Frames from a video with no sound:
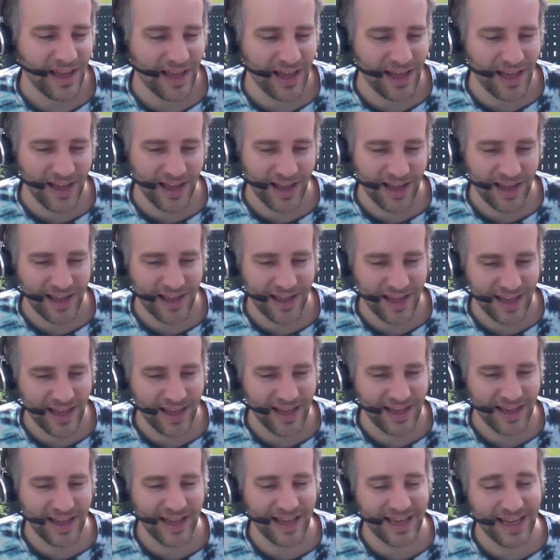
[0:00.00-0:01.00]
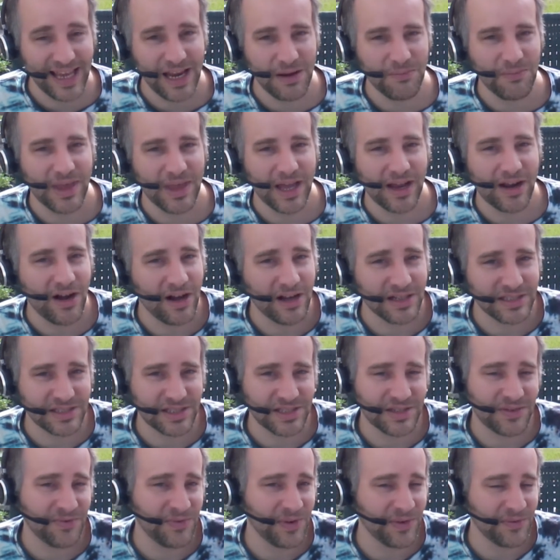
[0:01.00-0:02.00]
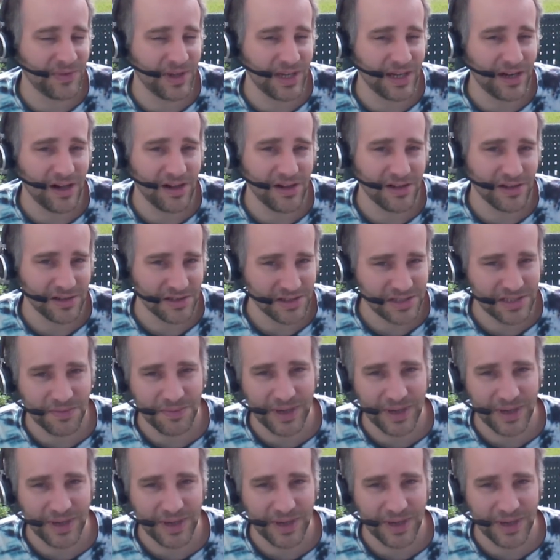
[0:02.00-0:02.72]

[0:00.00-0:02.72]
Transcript: a game that costs $50